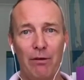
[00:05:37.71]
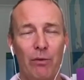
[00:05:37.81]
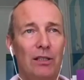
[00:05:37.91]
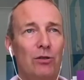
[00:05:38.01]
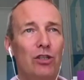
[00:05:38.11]

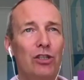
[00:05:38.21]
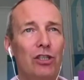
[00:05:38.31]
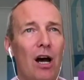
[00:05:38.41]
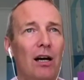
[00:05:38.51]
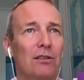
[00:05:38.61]
When you
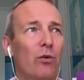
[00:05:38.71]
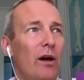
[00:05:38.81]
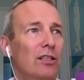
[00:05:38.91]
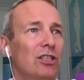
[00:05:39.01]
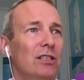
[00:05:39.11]
start
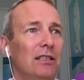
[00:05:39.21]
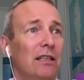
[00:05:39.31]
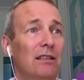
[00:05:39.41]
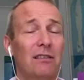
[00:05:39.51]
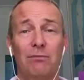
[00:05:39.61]
questioning,
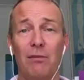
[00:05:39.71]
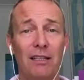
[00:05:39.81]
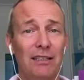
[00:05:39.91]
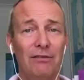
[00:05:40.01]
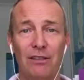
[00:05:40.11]
does
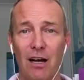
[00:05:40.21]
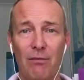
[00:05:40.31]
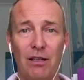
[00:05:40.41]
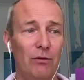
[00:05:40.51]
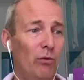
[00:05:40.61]
money even come
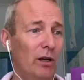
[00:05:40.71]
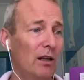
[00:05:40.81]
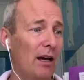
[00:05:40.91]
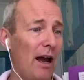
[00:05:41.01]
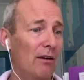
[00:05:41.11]
in? Will
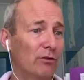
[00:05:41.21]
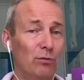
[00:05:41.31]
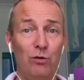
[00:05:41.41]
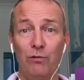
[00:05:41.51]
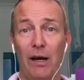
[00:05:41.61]
I have to
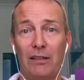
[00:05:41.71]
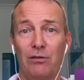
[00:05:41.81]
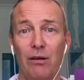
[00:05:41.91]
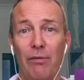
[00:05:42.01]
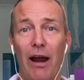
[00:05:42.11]
move back to
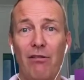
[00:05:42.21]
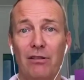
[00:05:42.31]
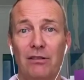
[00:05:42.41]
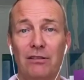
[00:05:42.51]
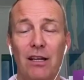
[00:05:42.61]
my
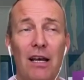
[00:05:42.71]
parents?